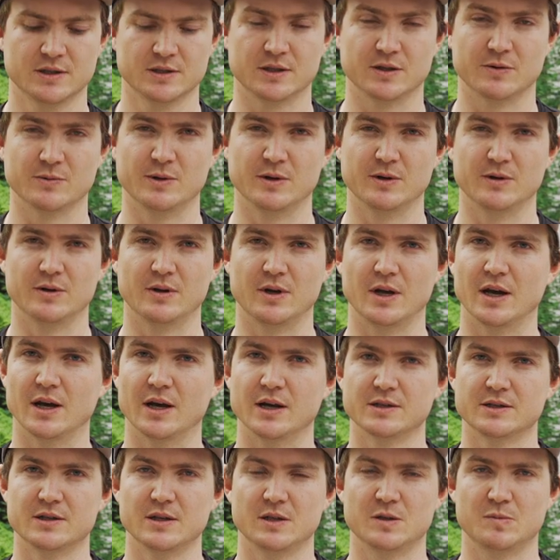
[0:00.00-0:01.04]
So in a
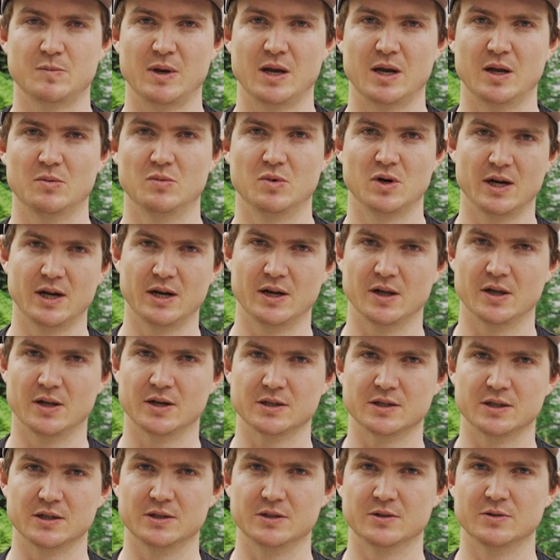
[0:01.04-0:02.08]
6 pound braid, I
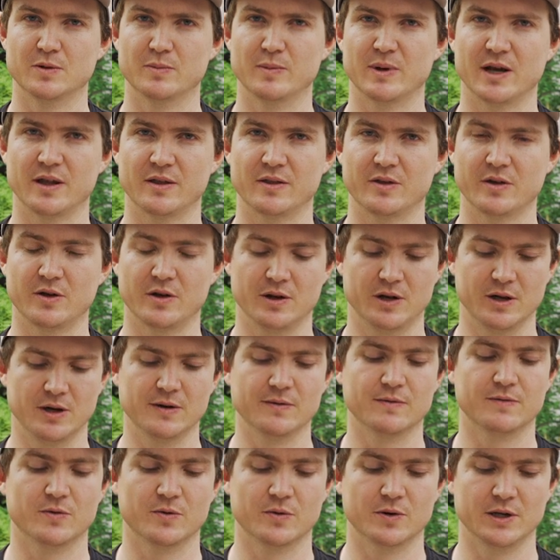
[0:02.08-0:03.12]
like to do about 13
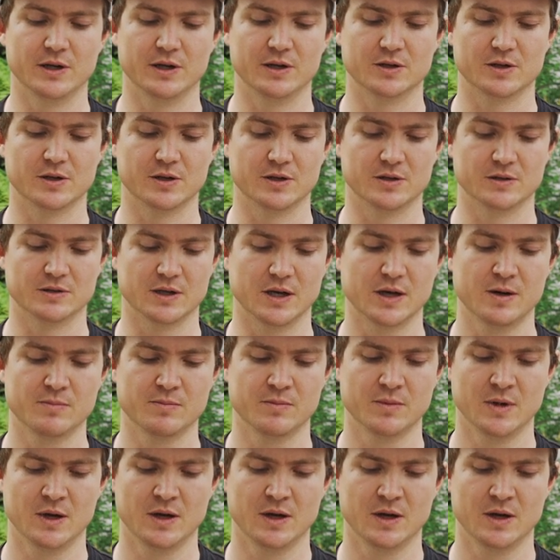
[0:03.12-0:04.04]
to 14 turns up.